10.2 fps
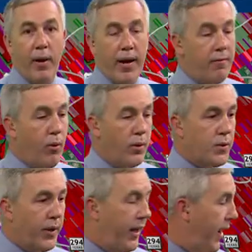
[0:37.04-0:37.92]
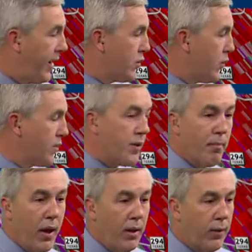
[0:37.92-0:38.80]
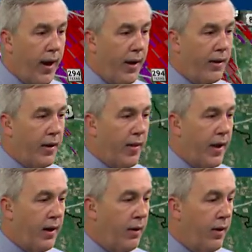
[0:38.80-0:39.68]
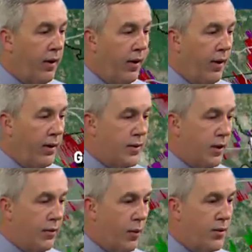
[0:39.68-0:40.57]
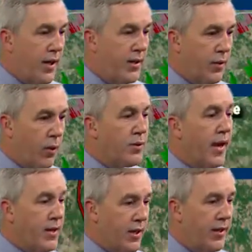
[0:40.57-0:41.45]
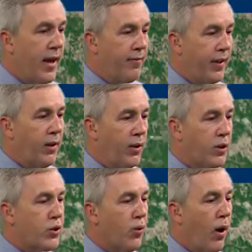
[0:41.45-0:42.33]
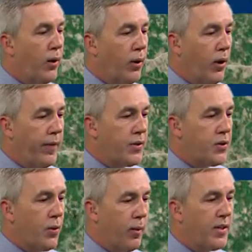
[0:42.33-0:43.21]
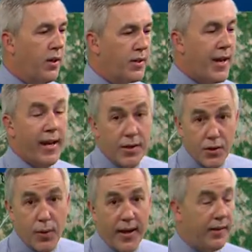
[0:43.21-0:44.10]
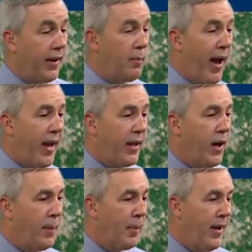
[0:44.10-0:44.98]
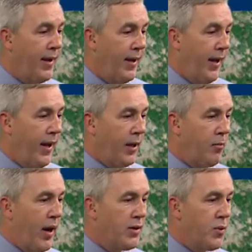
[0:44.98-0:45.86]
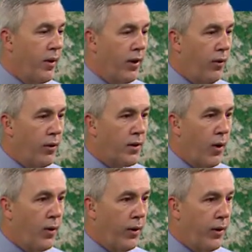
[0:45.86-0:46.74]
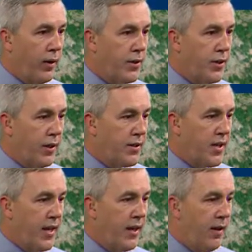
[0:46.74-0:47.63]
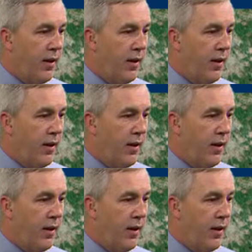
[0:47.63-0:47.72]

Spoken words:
84. So again, heading towards the Butler area there. Let's look at the rotation. The rotation definitely looks stronger on this storm. It looks like it's strengthening back up compared to what it looked earlier, because you can see